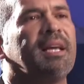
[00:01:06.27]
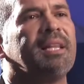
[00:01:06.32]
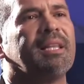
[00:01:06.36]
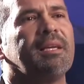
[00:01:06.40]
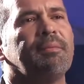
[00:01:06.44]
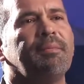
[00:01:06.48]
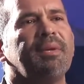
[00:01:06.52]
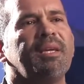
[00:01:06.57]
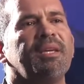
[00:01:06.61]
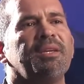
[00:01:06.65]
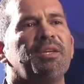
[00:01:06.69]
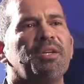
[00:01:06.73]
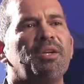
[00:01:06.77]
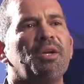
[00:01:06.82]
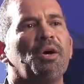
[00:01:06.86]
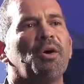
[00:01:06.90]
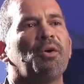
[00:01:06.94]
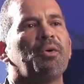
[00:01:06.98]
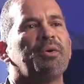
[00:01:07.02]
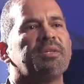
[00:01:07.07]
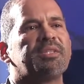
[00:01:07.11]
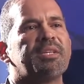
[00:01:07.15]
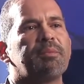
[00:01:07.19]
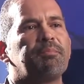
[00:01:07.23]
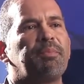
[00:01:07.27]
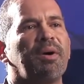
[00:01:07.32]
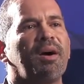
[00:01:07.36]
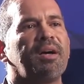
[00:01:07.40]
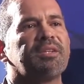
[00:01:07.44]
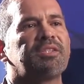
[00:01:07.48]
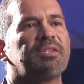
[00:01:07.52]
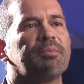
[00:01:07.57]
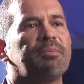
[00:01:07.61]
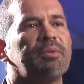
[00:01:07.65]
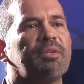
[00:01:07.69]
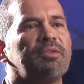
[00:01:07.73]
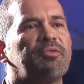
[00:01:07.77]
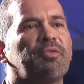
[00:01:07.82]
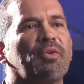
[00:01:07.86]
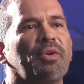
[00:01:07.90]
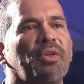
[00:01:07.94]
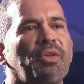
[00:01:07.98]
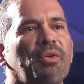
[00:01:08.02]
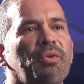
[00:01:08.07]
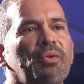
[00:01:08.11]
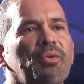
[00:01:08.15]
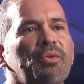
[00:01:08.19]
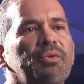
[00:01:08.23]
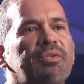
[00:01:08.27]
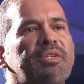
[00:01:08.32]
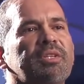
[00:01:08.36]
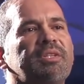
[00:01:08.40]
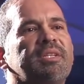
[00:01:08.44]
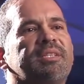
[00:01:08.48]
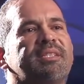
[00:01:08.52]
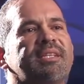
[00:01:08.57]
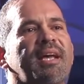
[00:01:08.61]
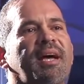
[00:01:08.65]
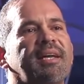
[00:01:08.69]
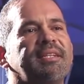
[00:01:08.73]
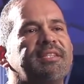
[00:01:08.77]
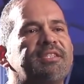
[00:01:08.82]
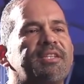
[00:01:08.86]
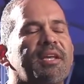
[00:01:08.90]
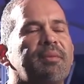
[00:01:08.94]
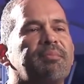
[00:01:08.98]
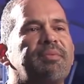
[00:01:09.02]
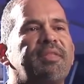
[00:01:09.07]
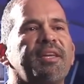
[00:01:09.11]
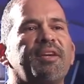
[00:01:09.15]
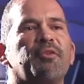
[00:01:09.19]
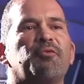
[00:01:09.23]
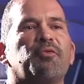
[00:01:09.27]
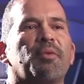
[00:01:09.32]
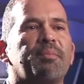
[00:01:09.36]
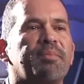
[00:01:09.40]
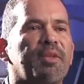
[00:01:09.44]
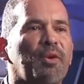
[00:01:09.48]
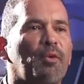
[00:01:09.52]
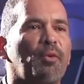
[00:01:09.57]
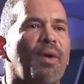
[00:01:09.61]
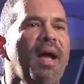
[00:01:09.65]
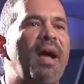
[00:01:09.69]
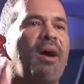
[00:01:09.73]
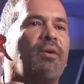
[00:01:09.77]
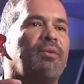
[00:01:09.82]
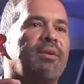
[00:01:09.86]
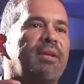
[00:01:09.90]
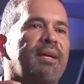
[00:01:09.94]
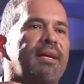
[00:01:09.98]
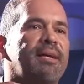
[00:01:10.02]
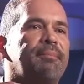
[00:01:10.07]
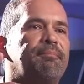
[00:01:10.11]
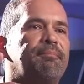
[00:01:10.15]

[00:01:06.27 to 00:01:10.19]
telling me, you know, is it possible for you to design something from the ground